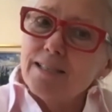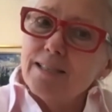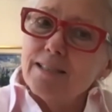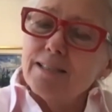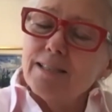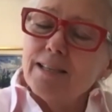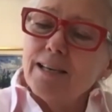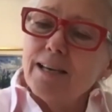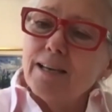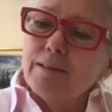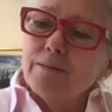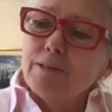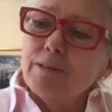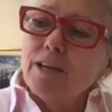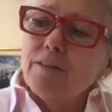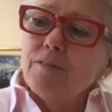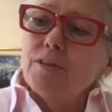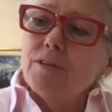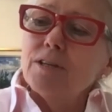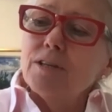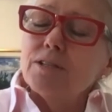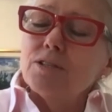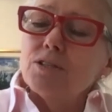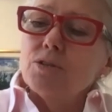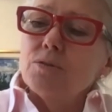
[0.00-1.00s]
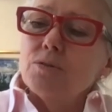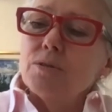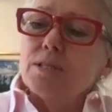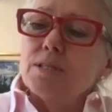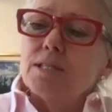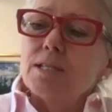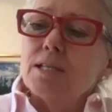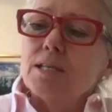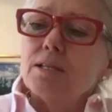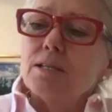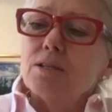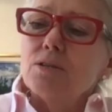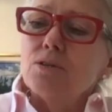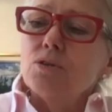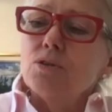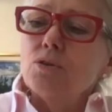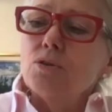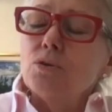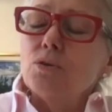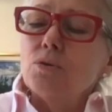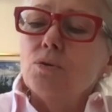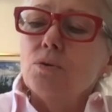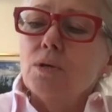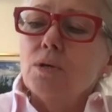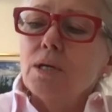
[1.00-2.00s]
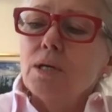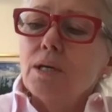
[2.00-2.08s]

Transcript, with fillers: it and giving it to us in a new